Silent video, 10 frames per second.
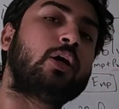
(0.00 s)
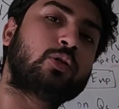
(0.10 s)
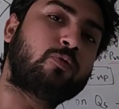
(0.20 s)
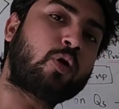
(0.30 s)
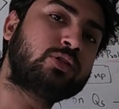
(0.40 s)

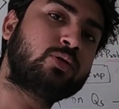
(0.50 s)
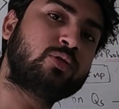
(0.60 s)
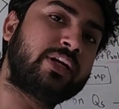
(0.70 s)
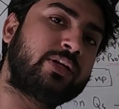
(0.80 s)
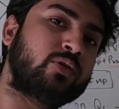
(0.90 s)
So watch
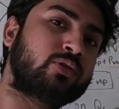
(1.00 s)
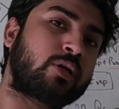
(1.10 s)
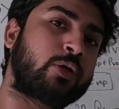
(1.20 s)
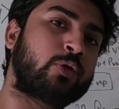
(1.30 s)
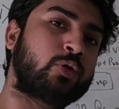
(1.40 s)
those videos
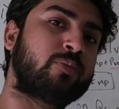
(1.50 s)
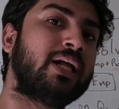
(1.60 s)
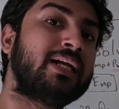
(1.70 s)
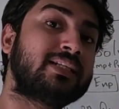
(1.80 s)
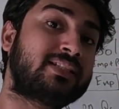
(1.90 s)
on YouTube,
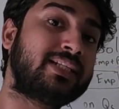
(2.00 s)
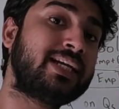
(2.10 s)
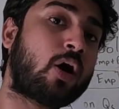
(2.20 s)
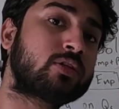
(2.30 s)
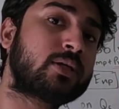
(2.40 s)

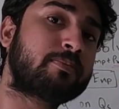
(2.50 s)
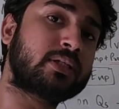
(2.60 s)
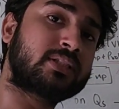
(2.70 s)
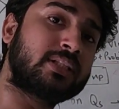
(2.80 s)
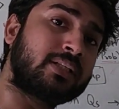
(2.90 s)
see how the
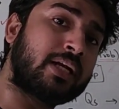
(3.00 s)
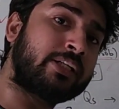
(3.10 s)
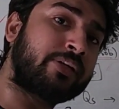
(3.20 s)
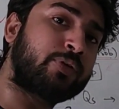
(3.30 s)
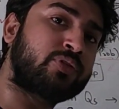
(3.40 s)
person in the
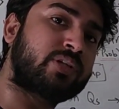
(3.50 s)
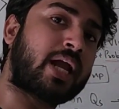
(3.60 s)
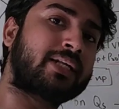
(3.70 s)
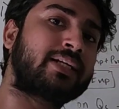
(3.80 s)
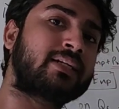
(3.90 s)
interview is
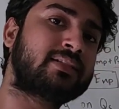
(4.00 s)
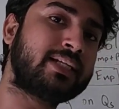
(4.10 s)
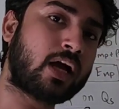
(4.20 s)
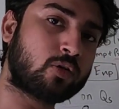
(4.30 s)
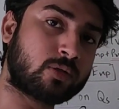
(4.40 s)
reacting,
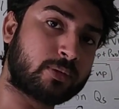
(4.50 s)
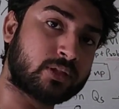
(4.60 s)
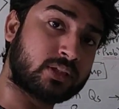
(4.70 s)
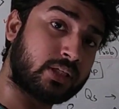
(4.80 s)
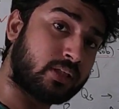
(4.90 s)
see how the
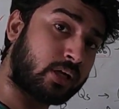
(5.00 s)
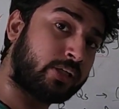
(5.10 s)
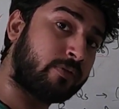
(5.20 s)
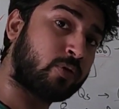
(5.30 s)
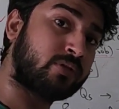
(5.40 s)
person in the
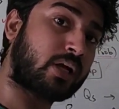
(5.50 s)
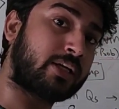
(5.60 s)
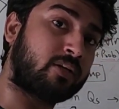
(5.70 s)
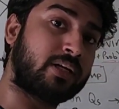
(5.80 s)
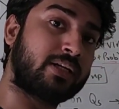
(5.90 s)
interview is
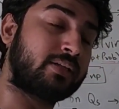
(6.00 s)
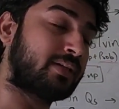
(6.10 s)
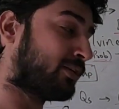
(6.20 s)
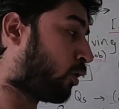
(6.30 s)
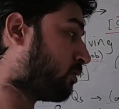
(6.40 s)
articulating
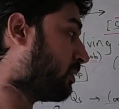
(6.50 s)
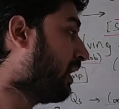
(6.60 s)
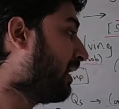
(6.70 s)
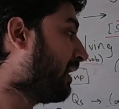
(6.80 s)
their thoughts,